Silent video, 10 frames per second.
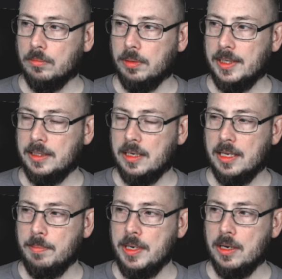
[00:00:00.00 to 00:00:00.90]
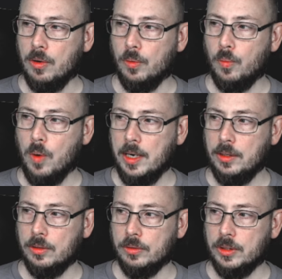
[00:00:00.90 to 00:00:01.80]
please let me know why you
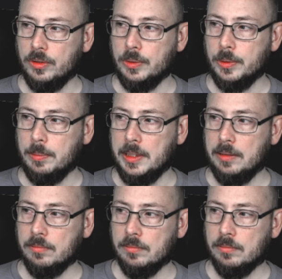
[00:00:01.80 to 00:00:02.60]
don't agree with me.